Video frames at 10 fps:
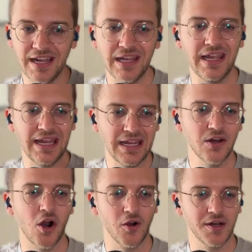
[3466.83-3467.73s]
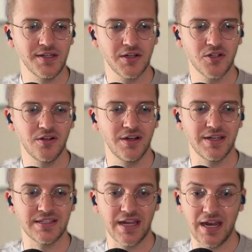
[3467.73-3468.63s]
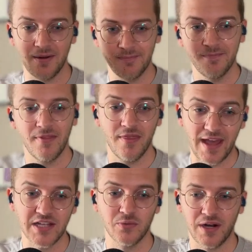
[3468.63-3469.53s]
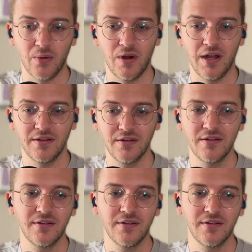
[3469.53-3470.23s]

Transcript: in architecture and say, that's what I want.